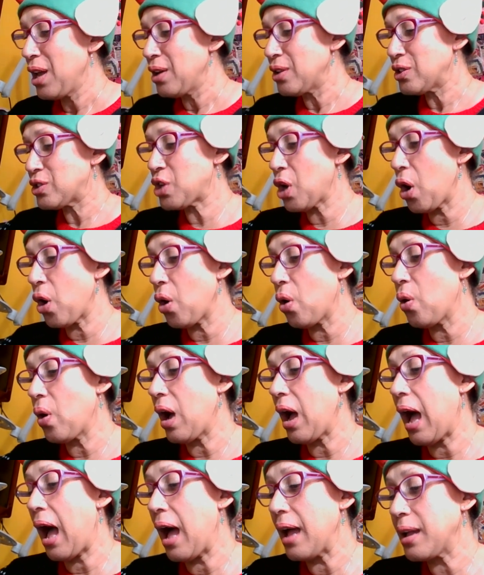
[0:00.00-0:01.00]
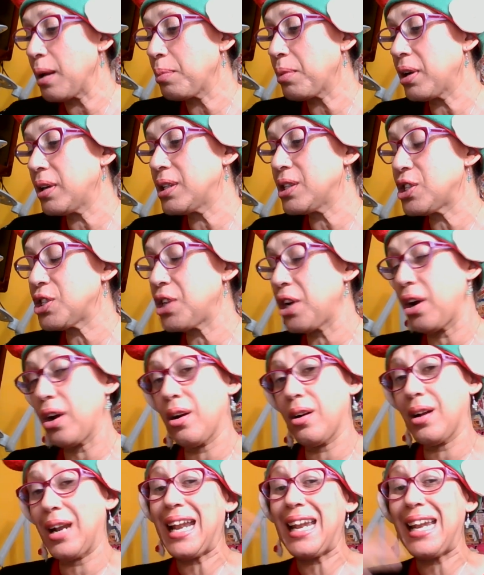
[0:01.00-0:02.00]
So, I am going to
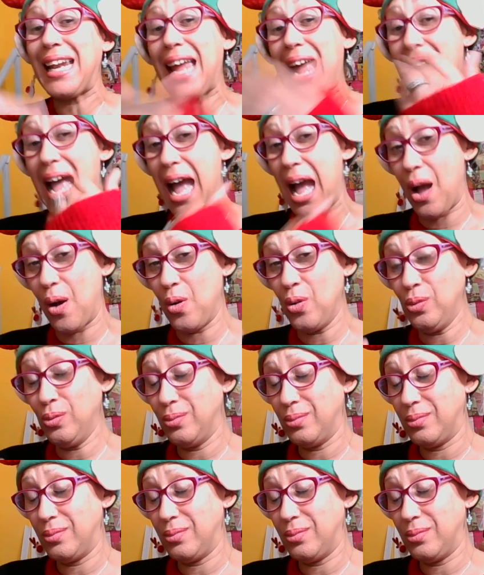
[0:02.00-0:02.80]
share now